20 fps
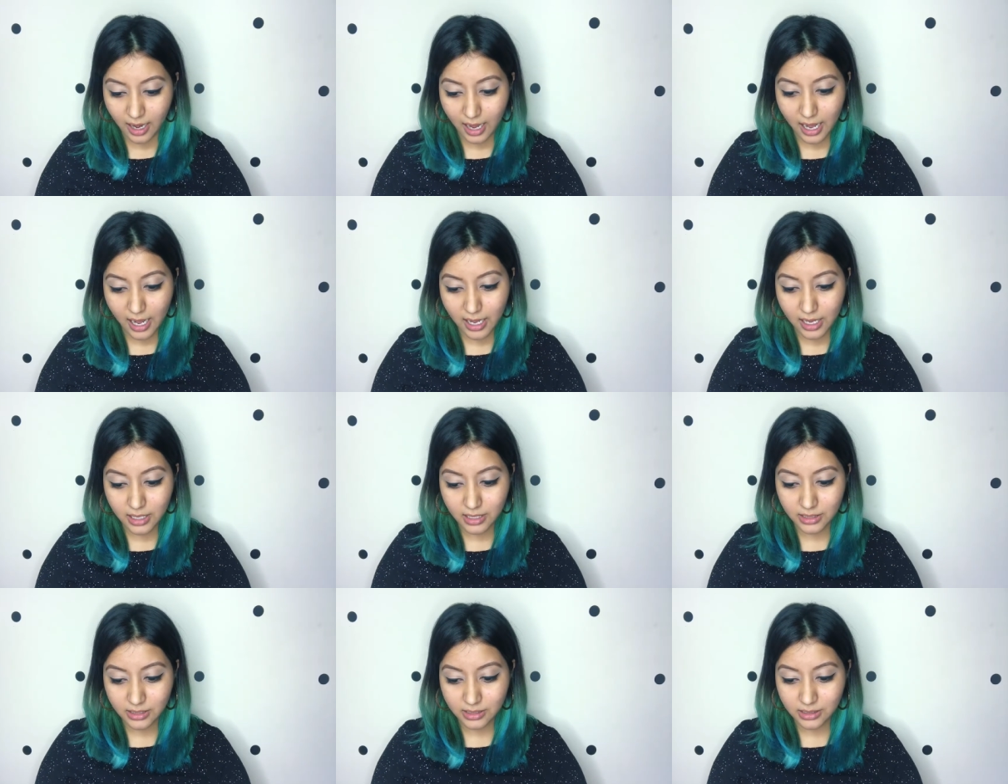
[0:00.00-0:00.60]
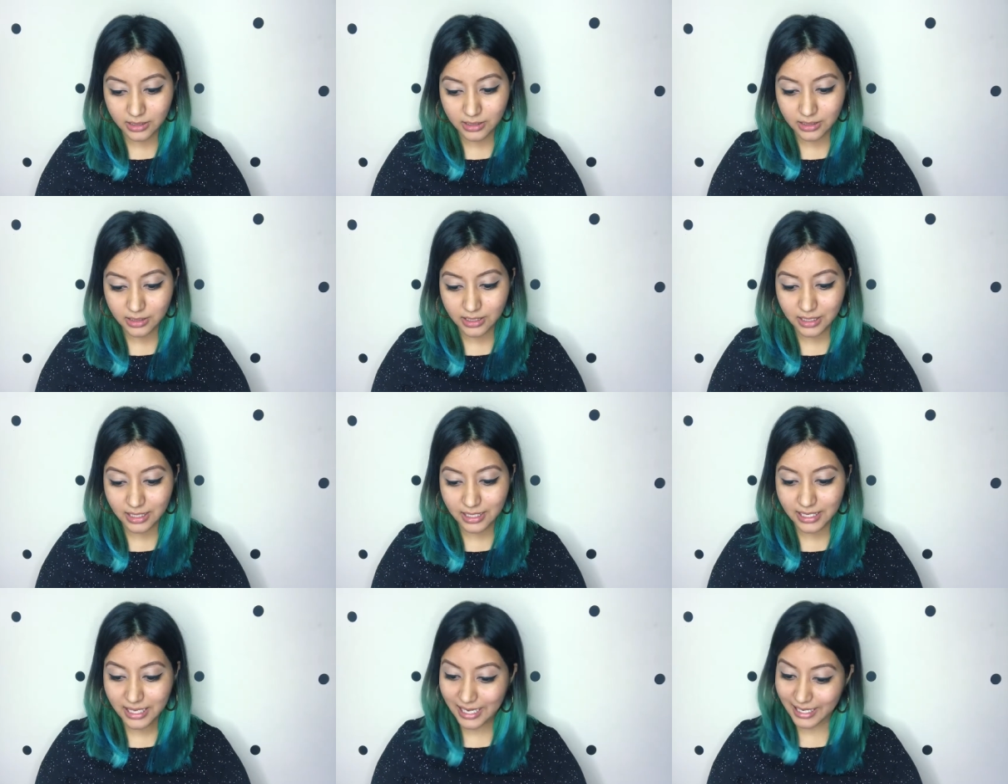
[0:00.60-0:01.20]
and
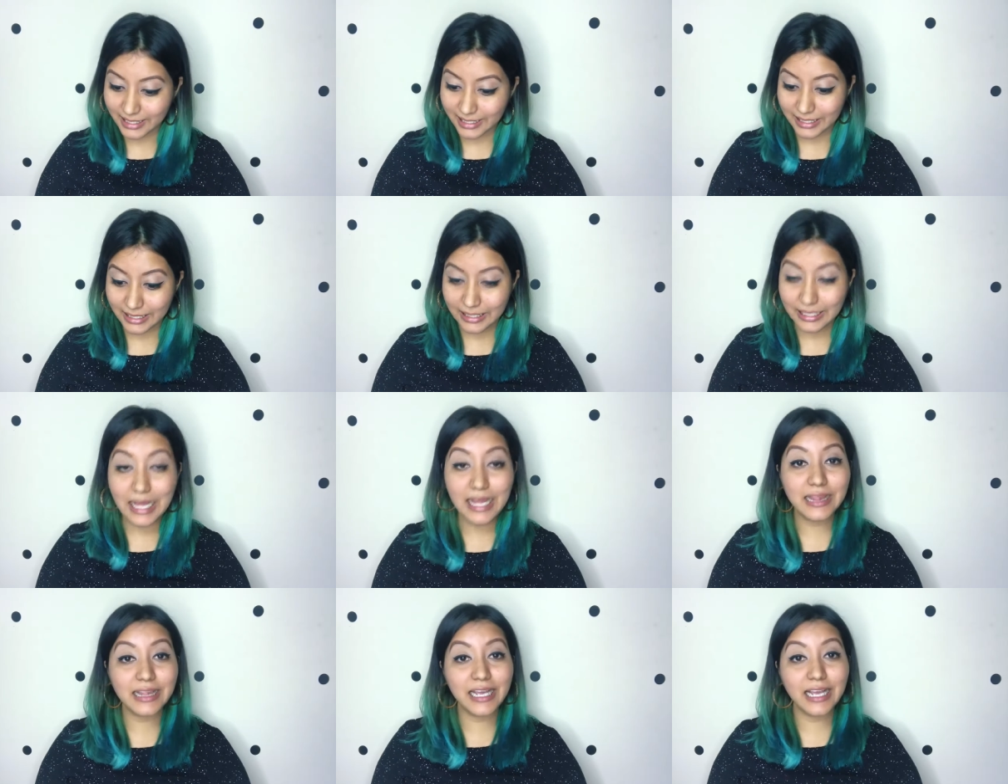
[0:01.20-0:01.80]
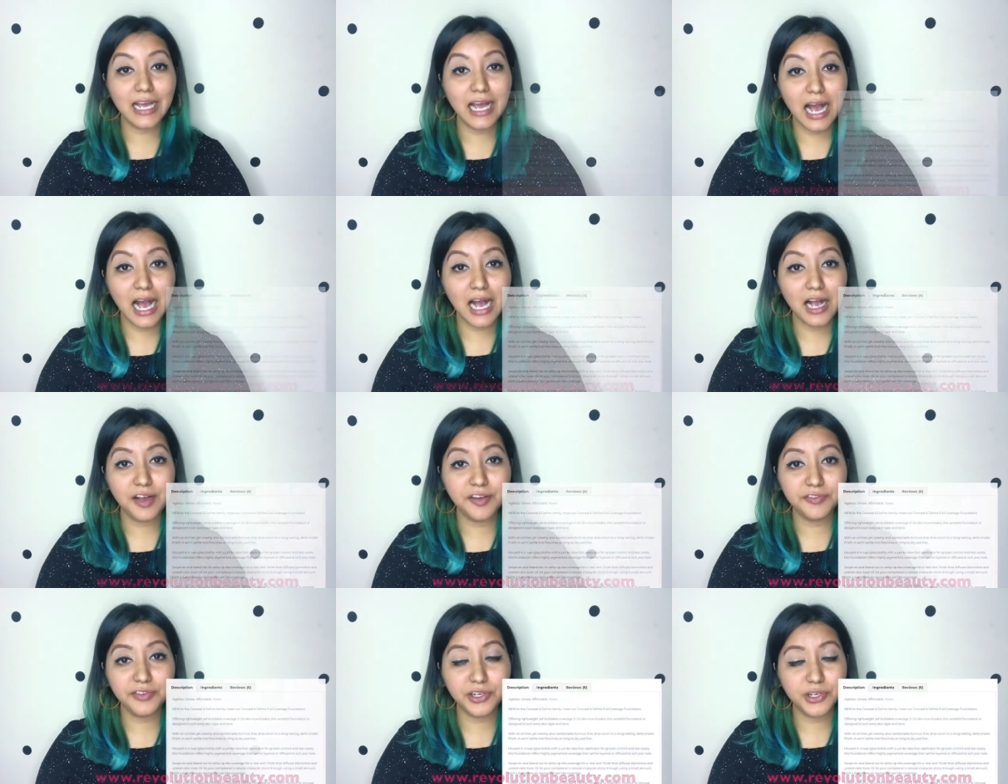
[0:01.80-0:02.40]
yes they
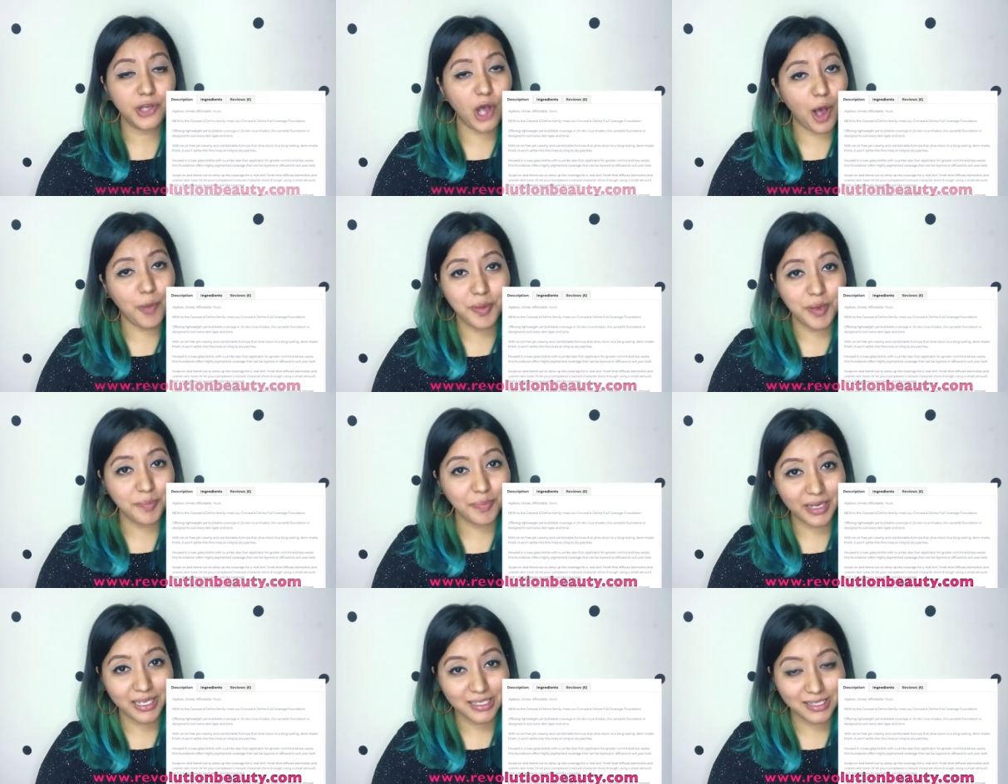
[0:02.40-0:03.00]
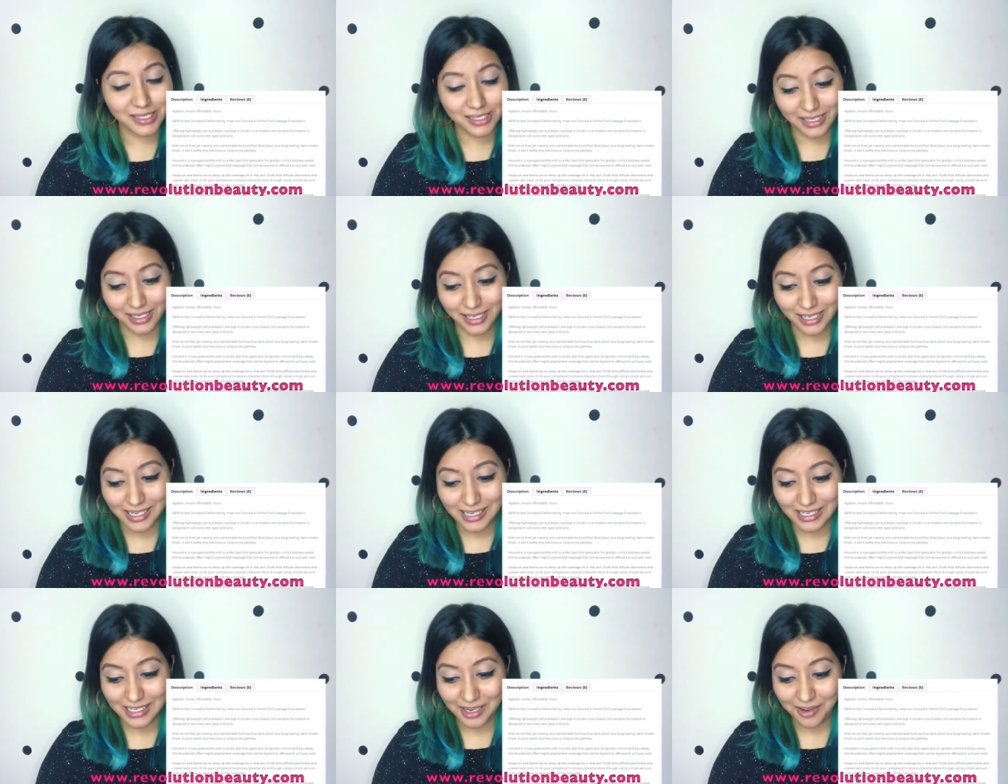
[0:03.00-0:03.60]
have copy pasted
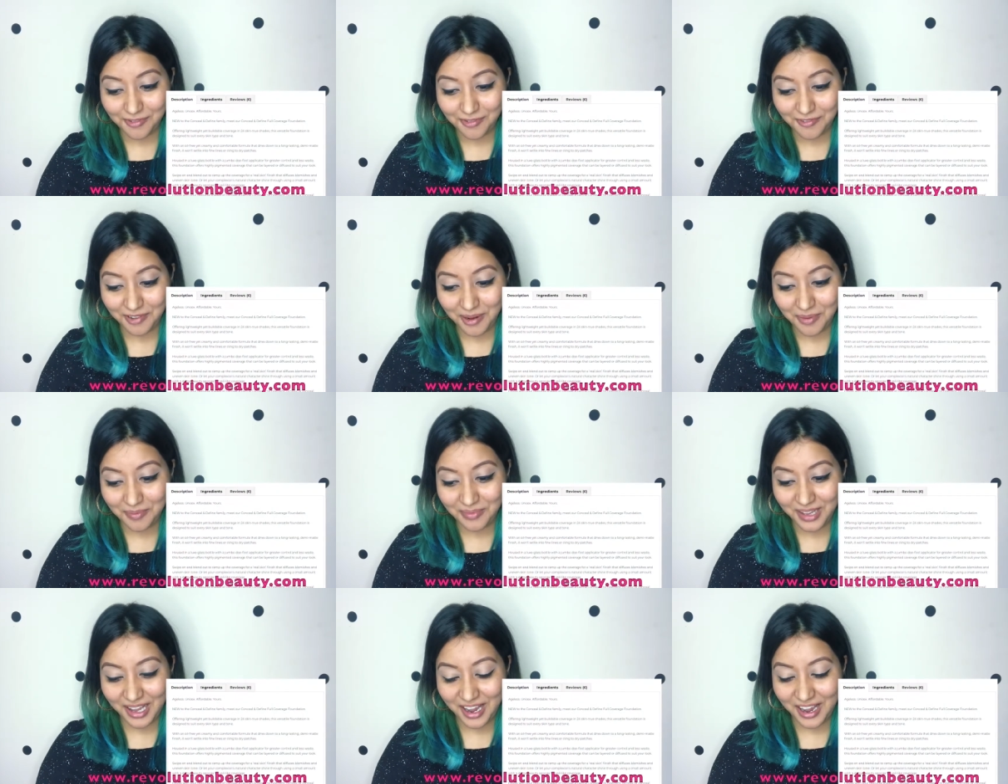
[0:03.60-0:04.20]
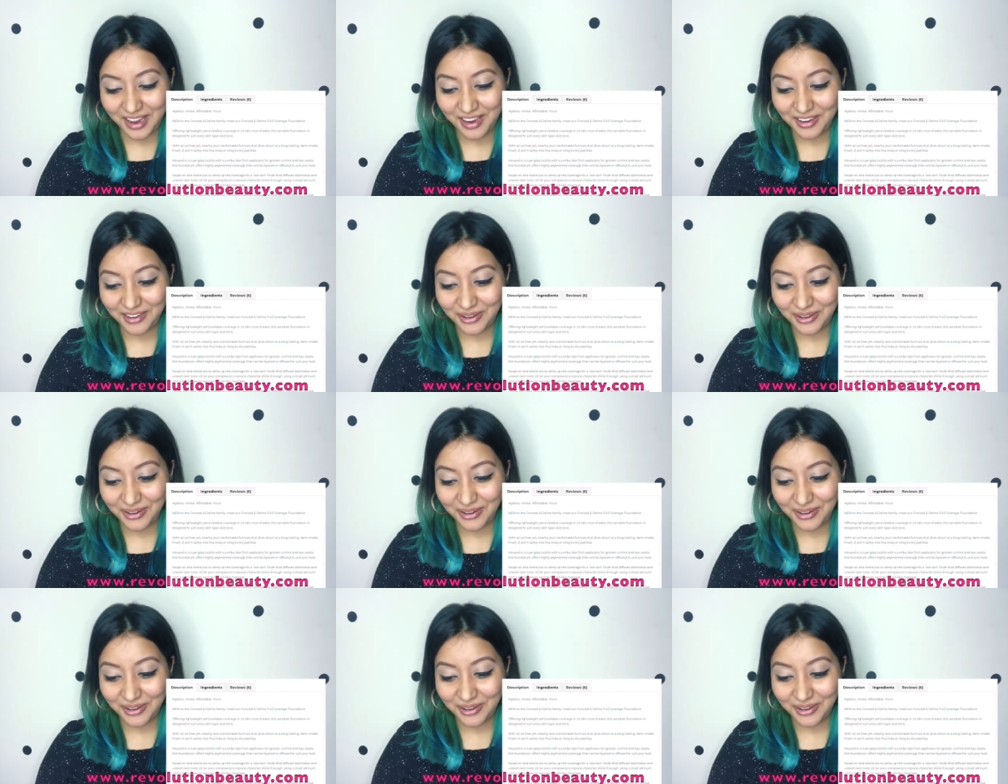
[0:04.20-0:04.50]
it from their